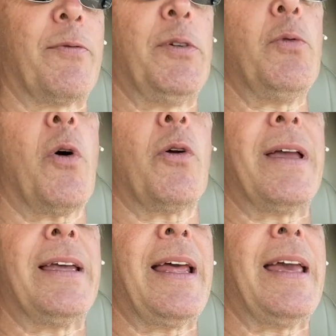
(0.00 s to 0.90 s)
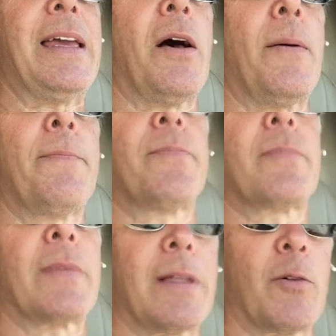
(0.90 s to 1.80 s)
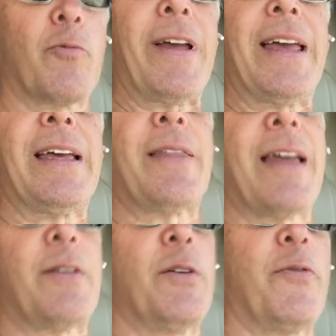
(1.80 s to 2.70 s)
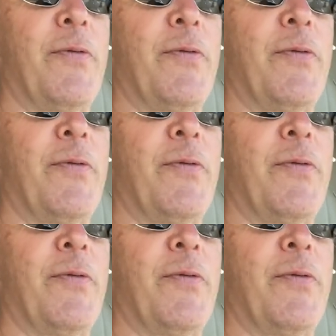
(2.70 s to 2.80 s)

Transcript: If you are in a rig that you